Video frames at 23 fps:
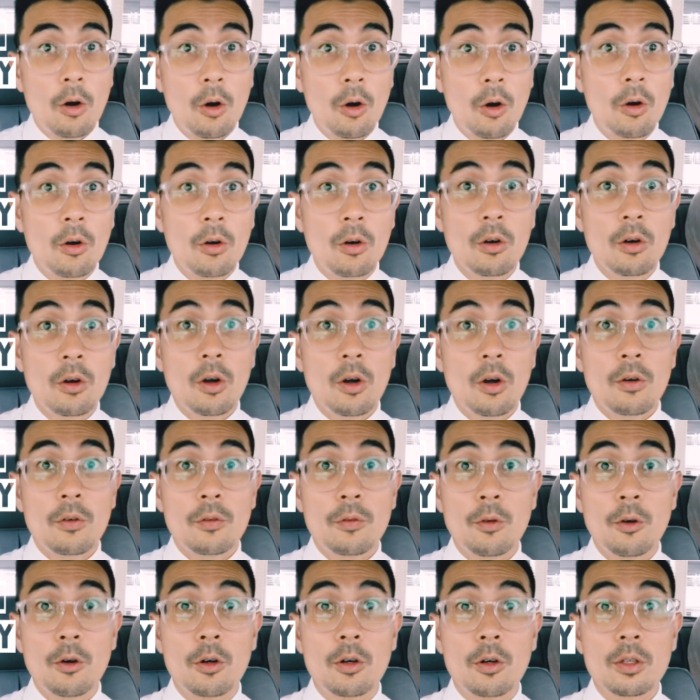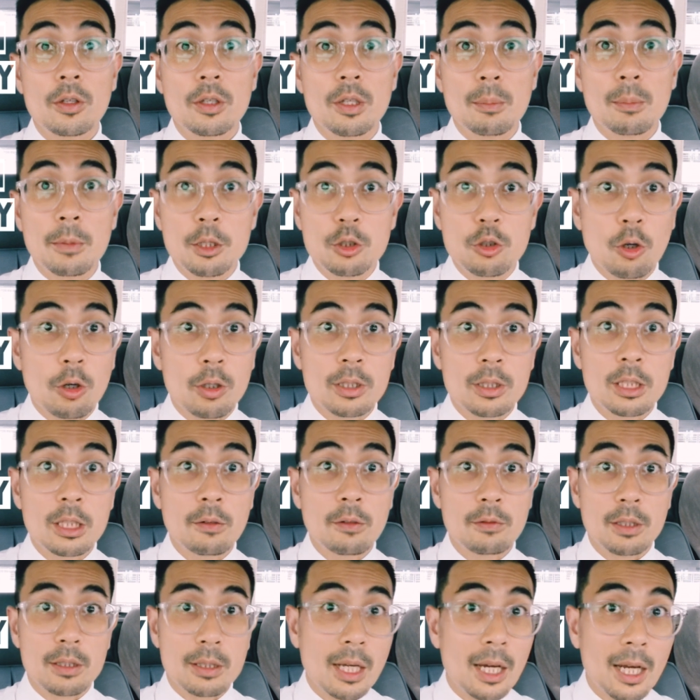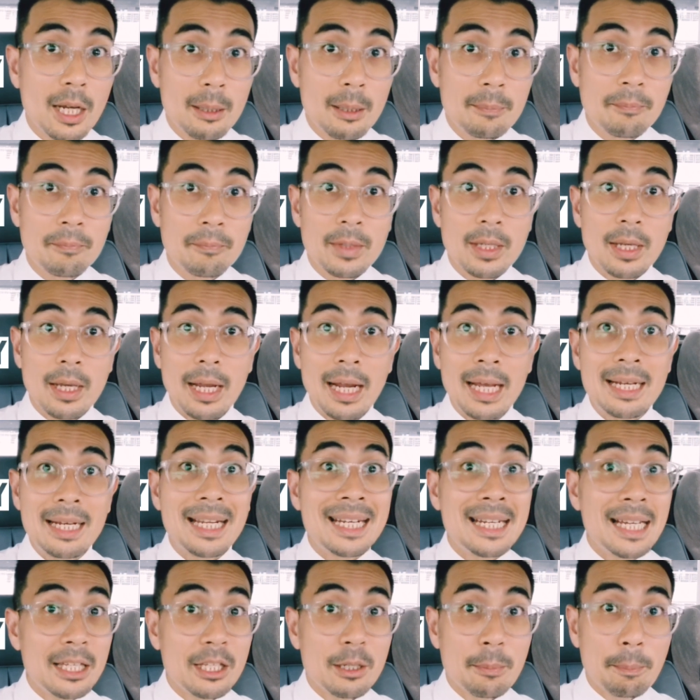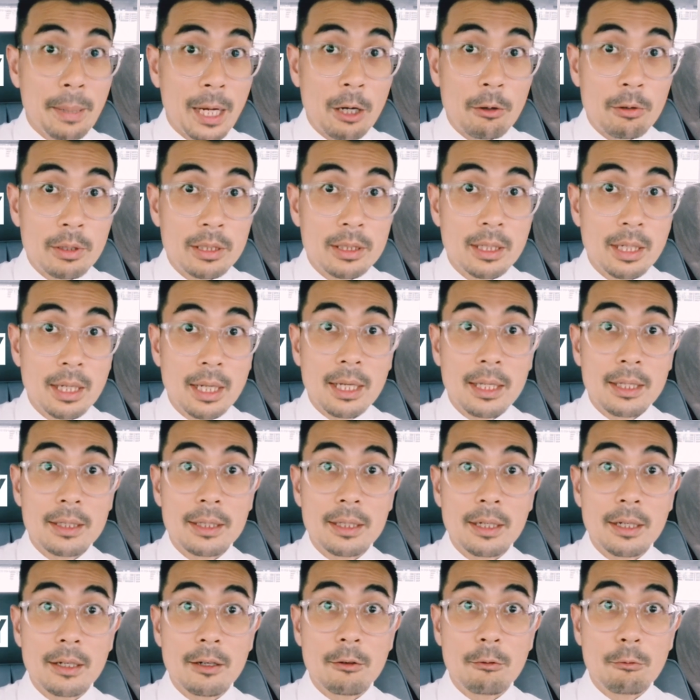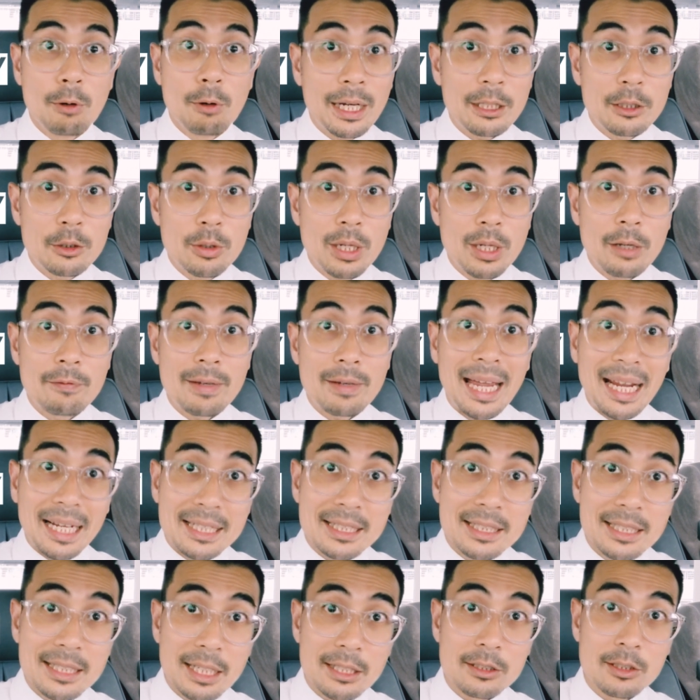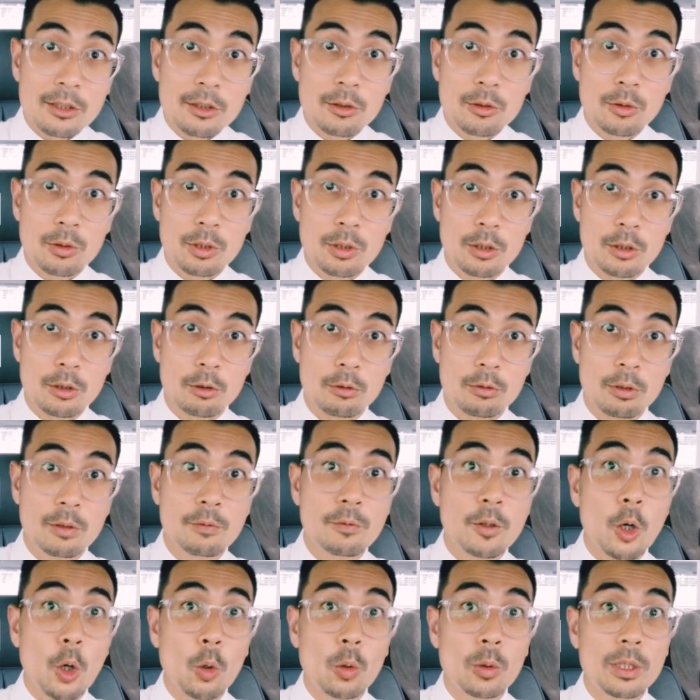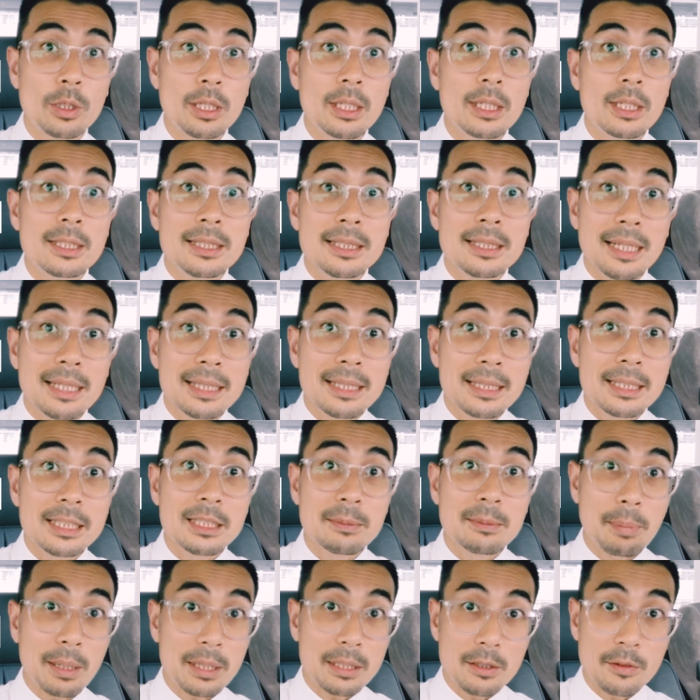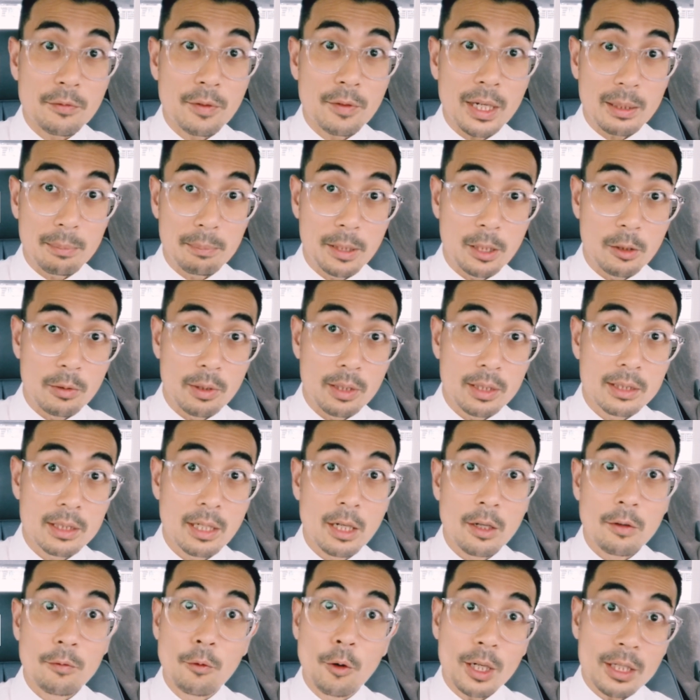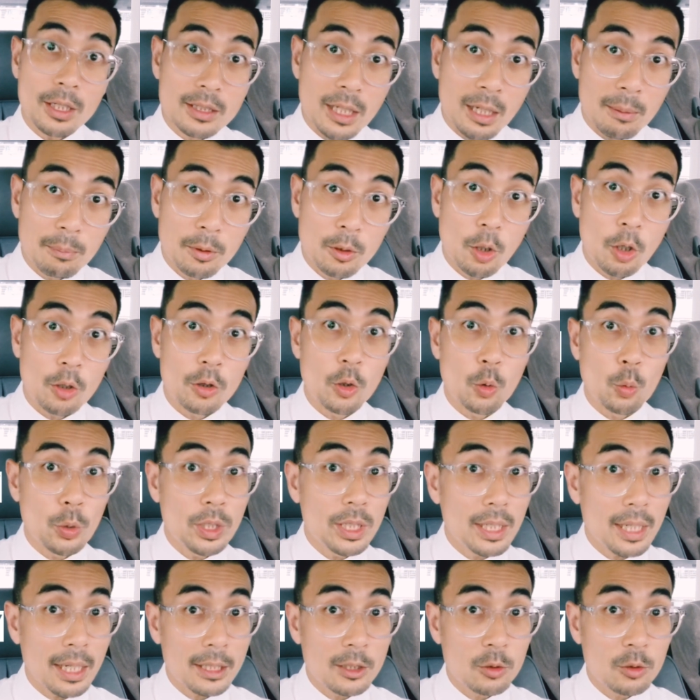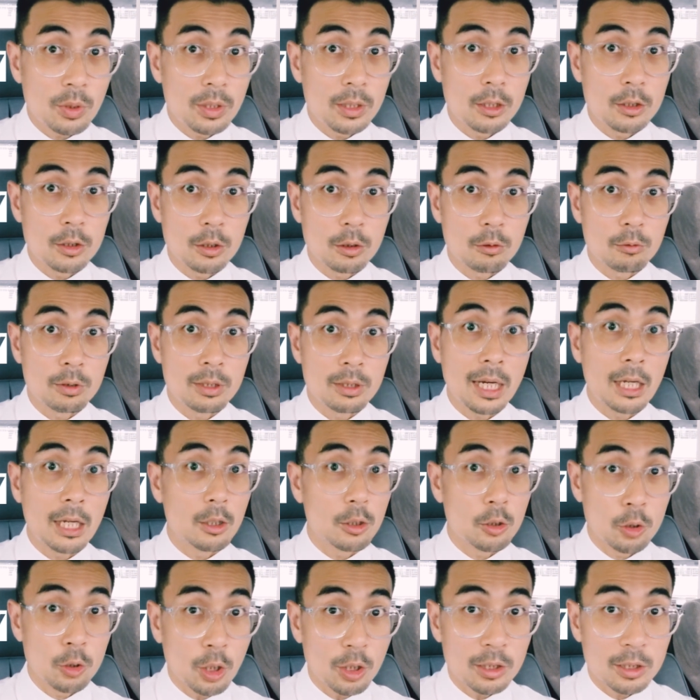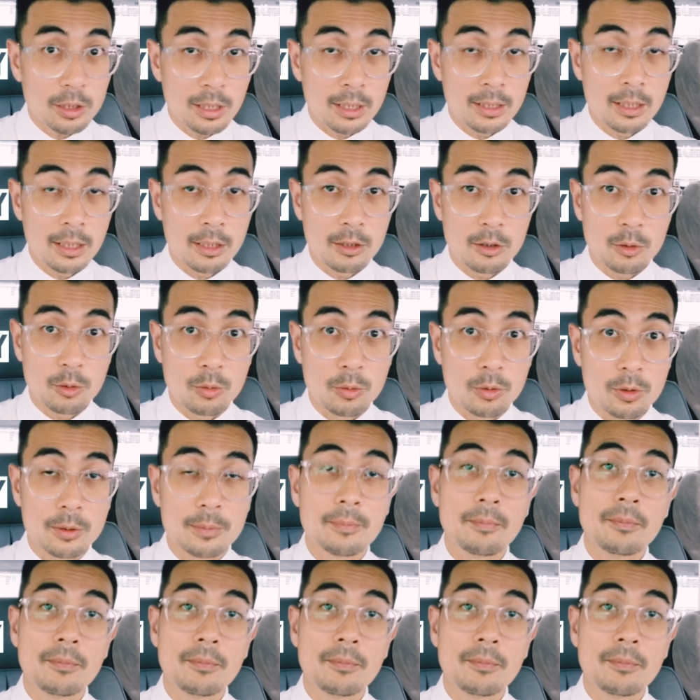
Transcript: or for the majority of the time, and another parent the right to have access to the children for only certain specified periods, for example, on the weekends when the children are not attending school.